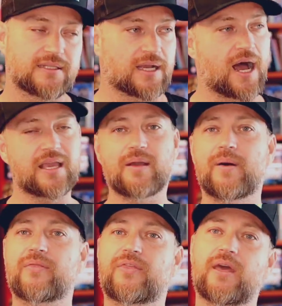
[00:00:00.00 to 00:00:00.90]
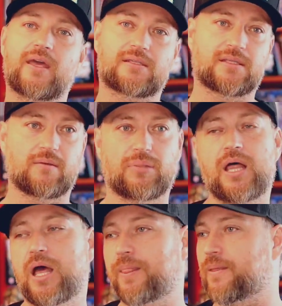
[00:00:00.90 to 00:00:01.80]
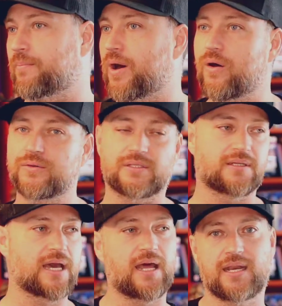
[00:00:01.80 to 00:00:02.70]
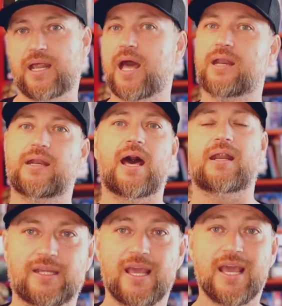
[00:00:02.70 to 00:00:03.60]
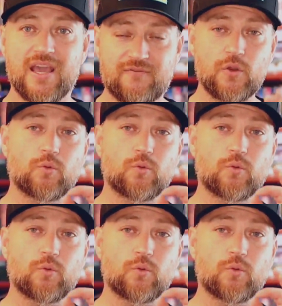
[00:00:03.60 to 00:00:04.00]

talking about this and the blood and the bones and da da da da da. If